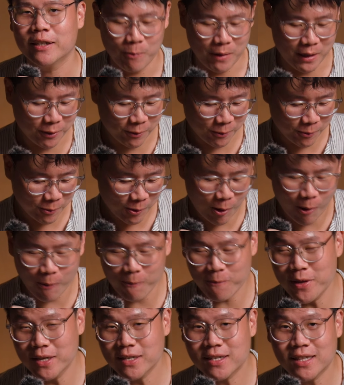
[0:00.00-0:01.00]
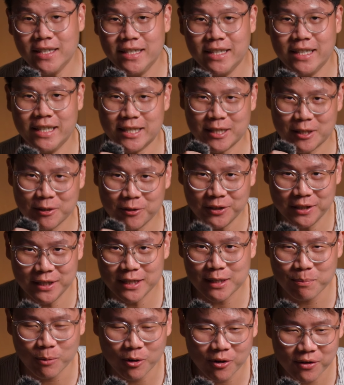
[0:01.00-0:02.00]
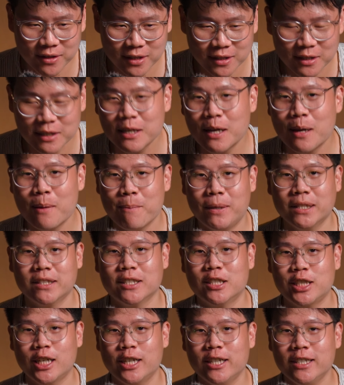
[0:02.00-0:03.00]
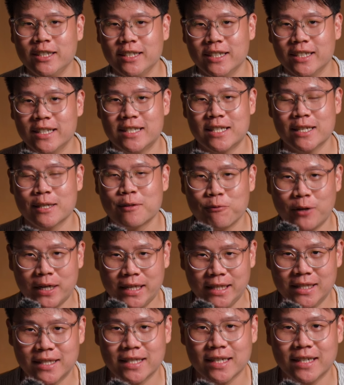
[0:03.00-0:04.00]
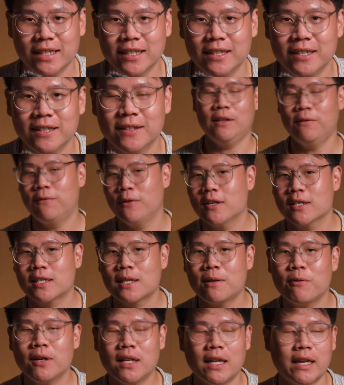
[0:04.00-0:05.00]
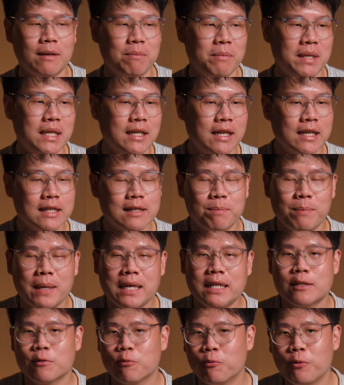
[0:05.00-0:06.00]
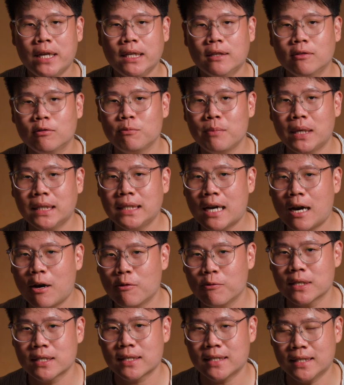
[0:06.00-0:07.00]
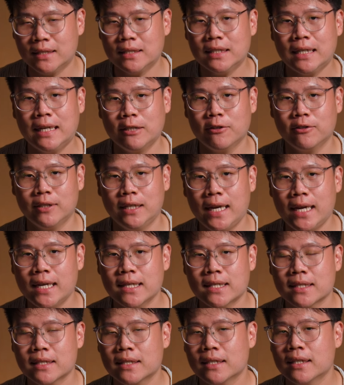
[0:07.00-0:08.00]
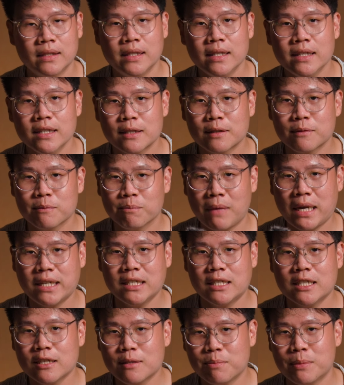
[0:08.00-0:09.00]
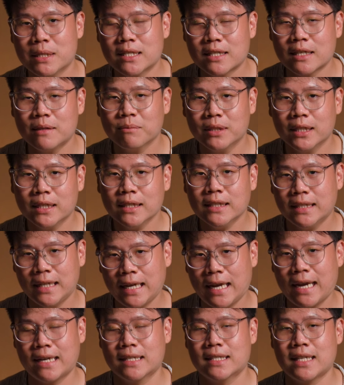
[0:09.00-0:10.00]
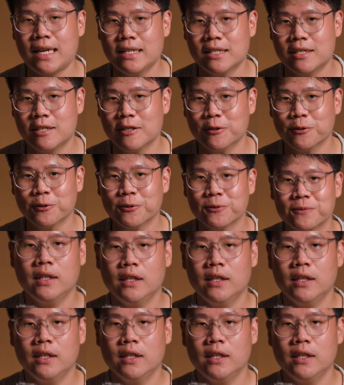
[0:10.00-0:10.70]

Well, obviously it's not this box, but the chair is just right inside. If you're someone like me that spends way too many hours seated at your desk, this might just be something that excites you.